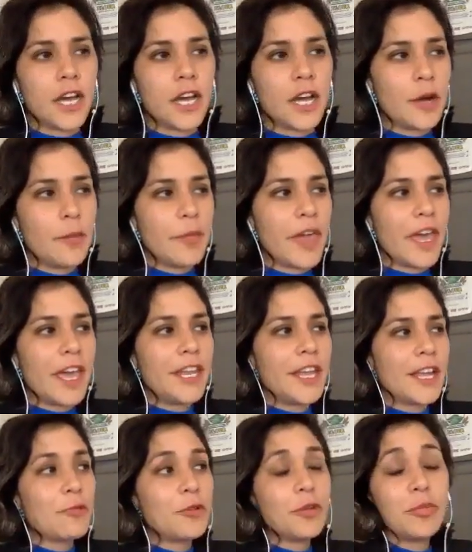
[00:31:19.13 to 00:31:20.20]
And I
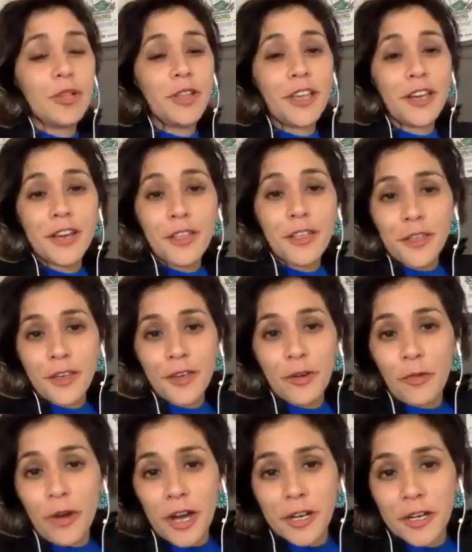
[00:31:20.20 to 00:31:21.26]
will plug the
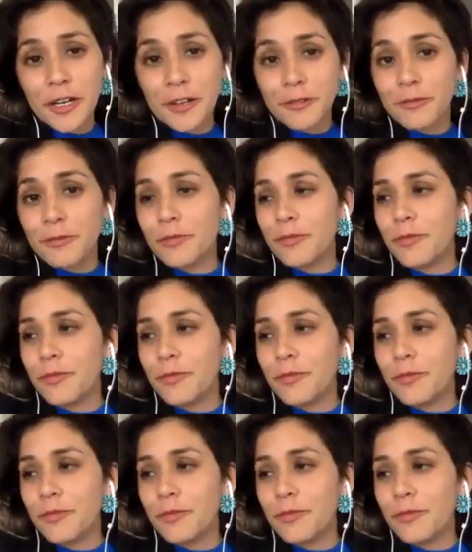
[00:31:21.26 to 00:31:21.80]
water